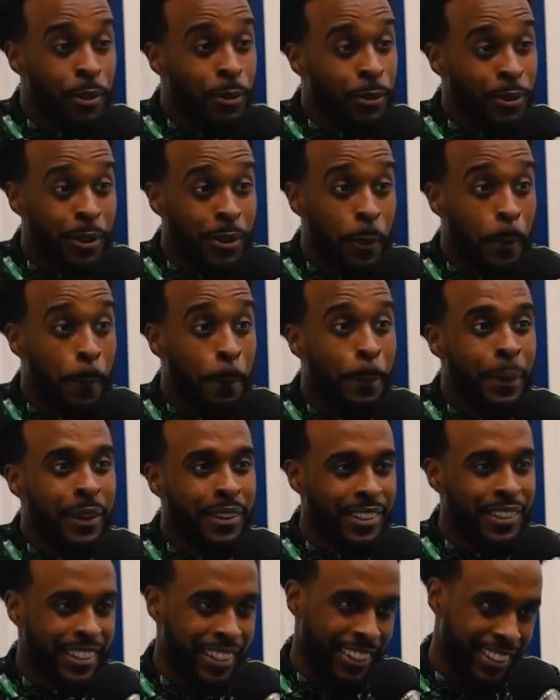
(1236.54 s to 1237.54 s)
dudes the
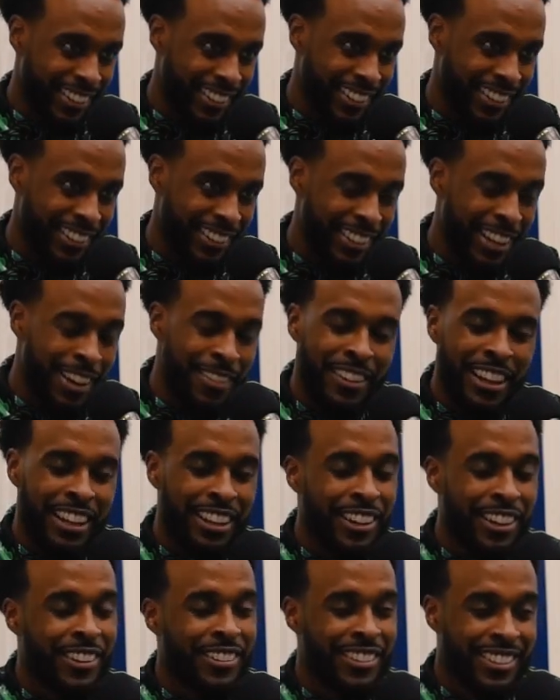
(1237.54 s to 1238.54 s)
business. Yeah. So I'm like,
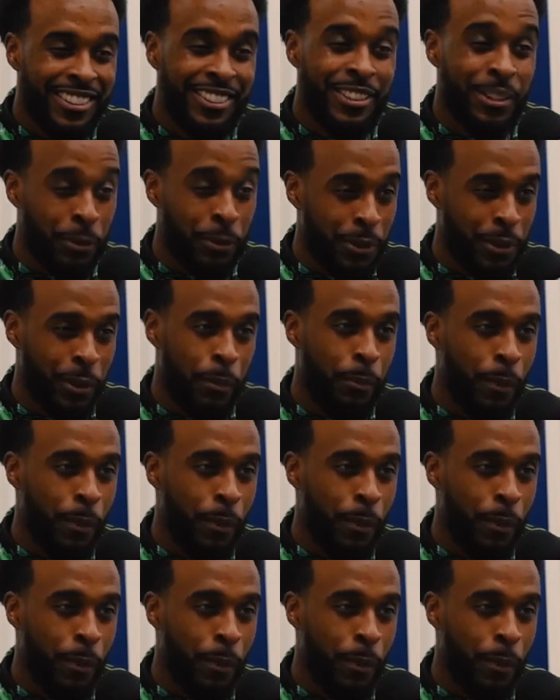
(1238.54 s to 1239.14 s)
yo, this dude was a